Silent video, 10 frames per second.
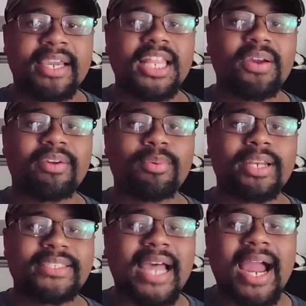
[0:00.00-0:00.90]
Hello everyone,
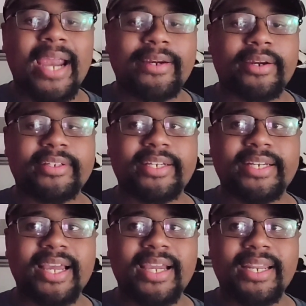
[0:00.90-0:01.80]
it's I, carter
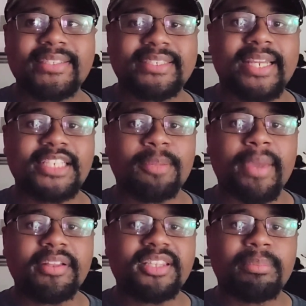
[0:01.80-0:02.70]
99 and today is all
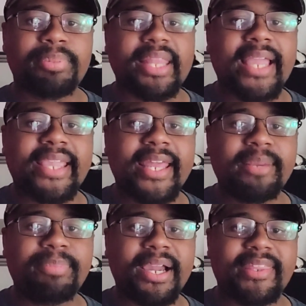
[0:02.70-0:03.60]
about the
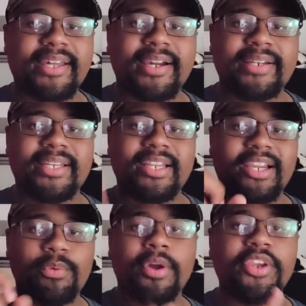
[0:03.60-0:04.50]
black-headed python.
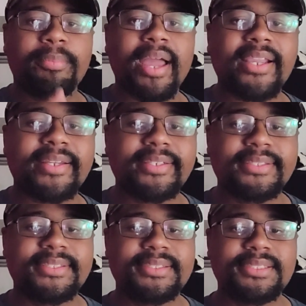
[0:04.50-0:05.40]
Welcome you back
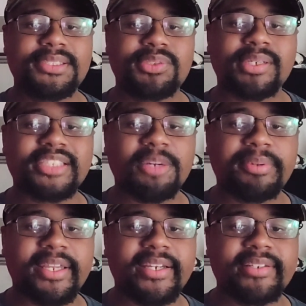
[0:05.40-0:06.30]
to Reptile
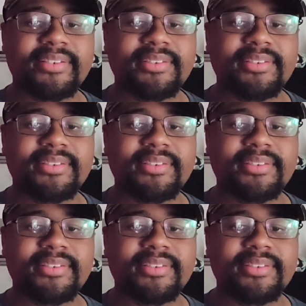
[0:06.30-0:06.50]
Planet.